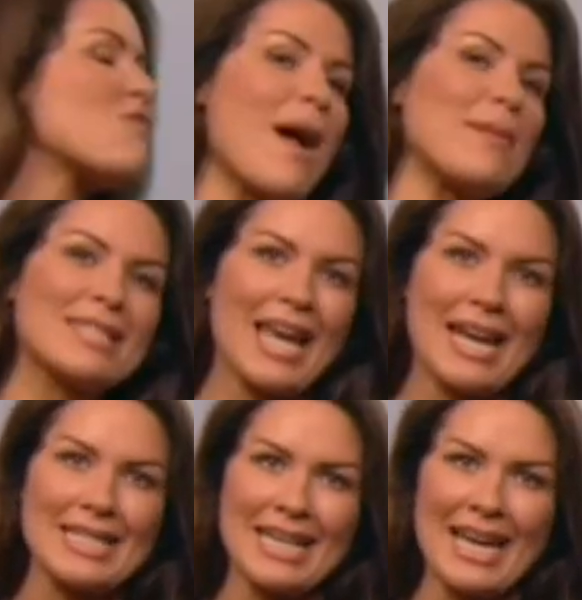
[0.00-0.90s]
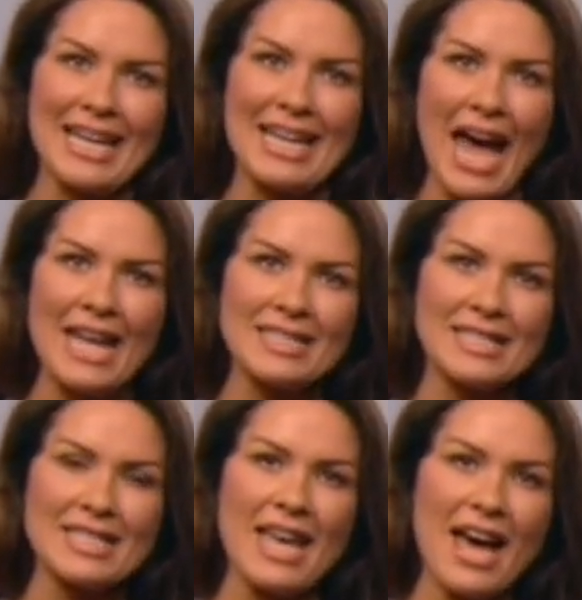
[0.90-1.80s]
Ramsgate in
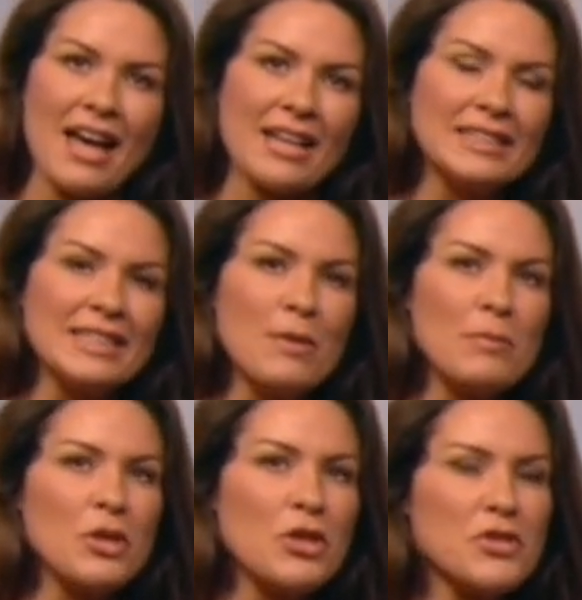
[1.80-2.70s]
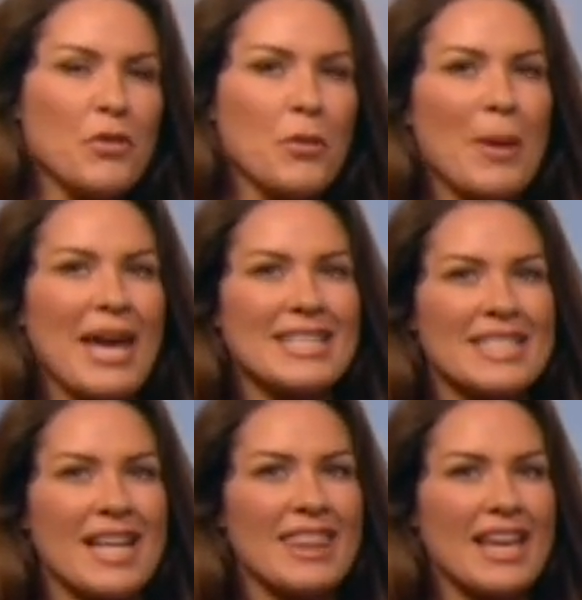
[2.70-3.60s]
Kent there. Beautiful
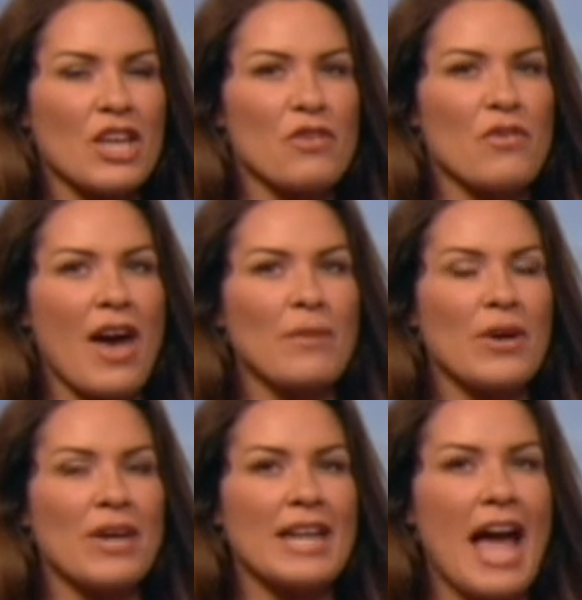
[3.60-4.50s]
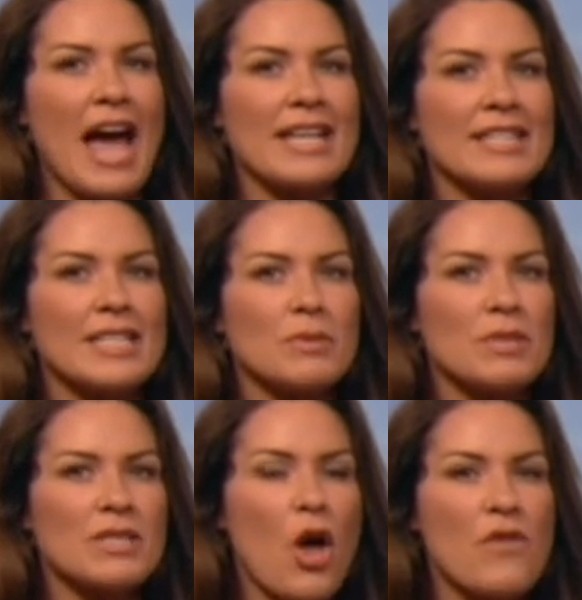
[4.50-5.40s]
picture. Thank you for that one. And this
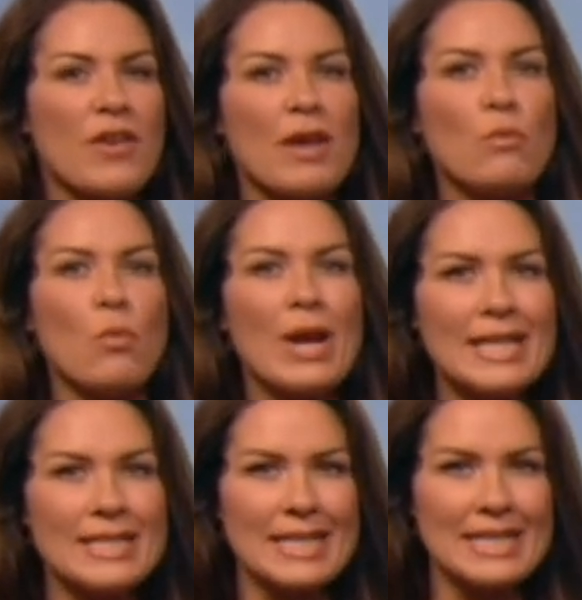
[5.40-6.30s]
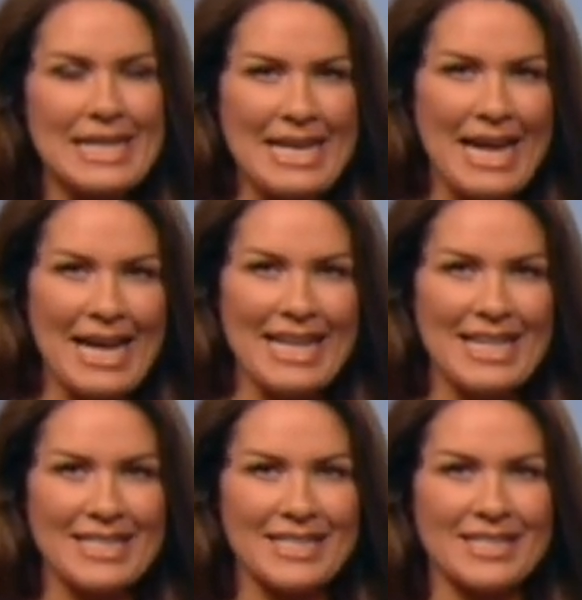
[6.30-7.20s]
was over in Willingdon in
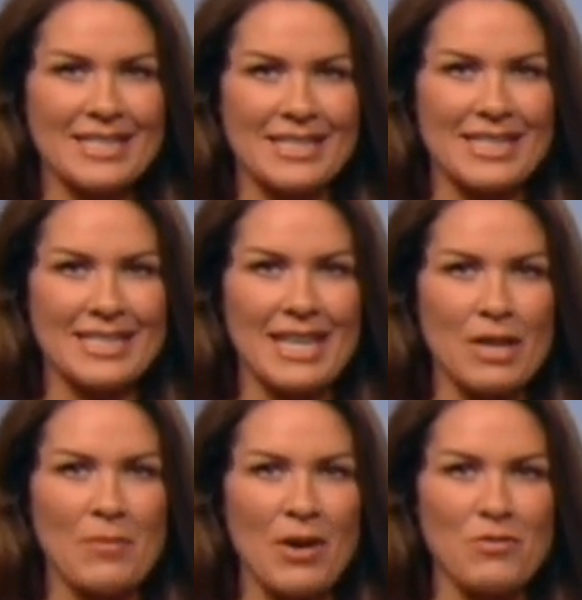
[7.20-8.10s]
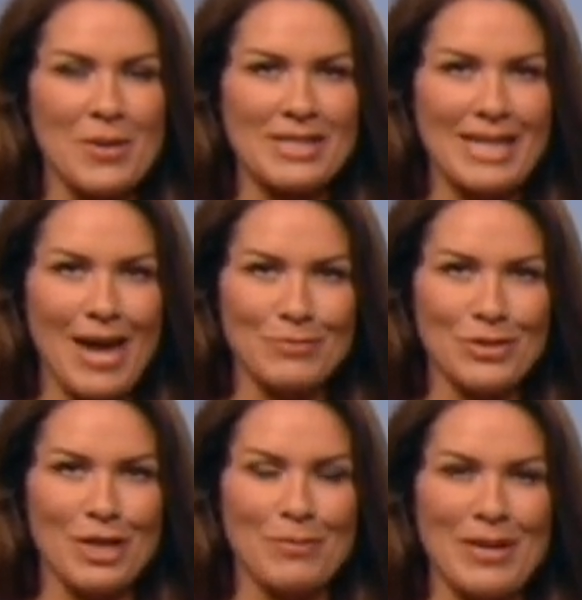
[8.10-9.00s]
East Sussex, taken by Robert
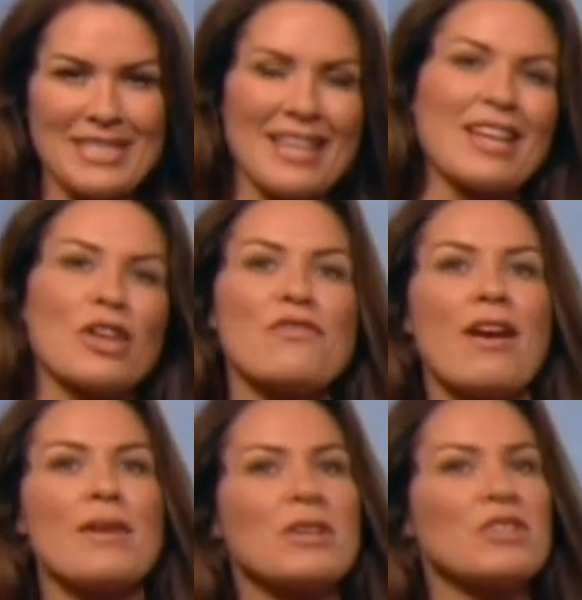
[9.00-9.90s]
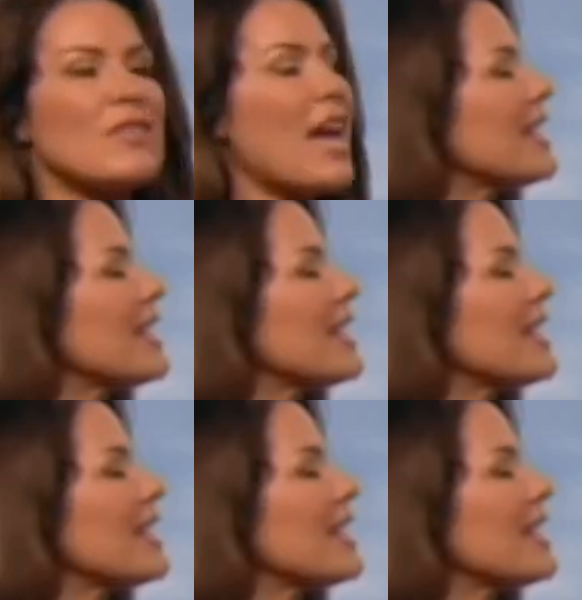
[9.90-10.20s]
MGB. So thank you very much for that.